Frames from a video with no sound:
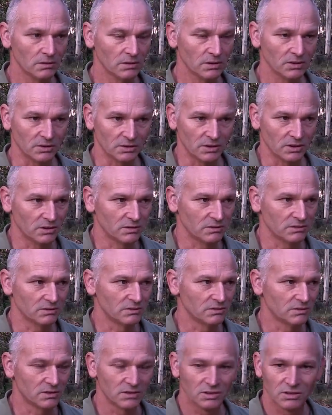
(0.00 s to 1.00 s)
Like,
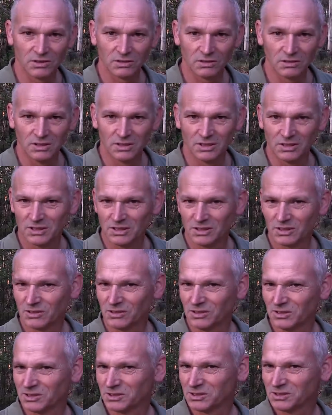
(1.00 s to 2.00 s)

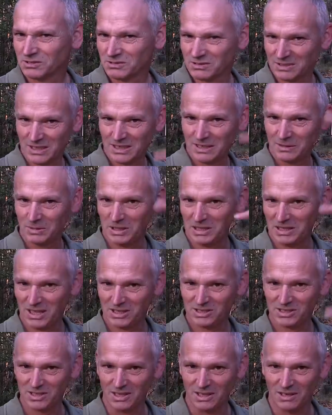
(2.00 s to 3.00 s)
the guy's going a bit
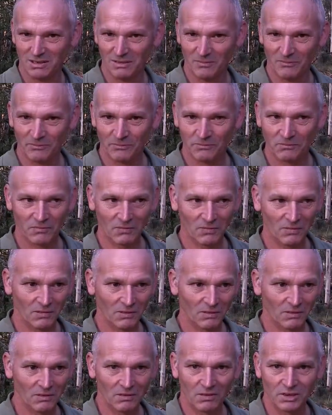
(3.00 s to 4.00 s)
nutsy.
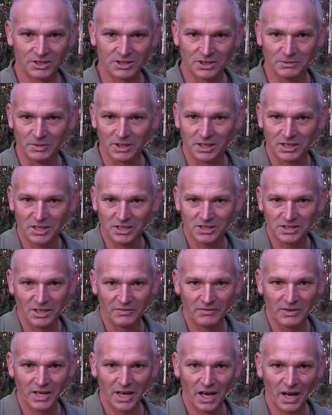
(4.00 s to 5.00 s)
I see my kids
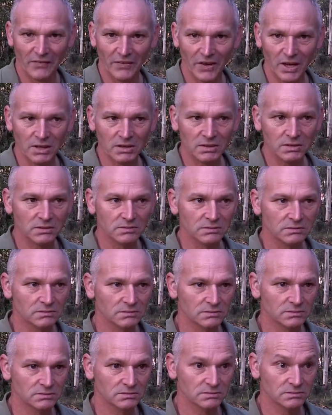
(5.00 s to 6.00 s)
every now and then.
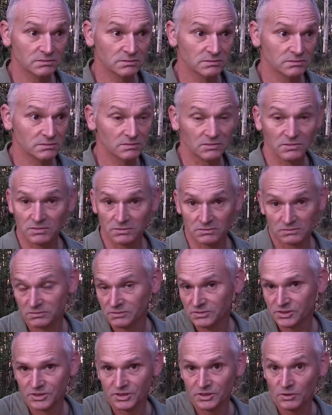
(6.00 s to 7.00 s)

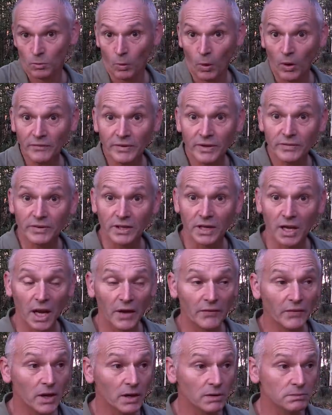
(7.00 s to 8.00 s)
I see the wife every
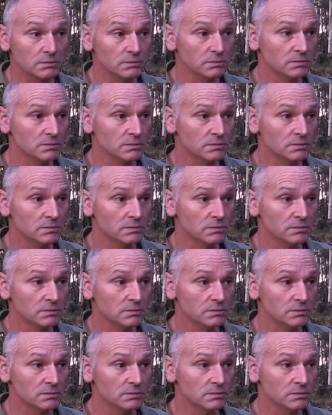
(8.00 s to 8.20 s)
now and then.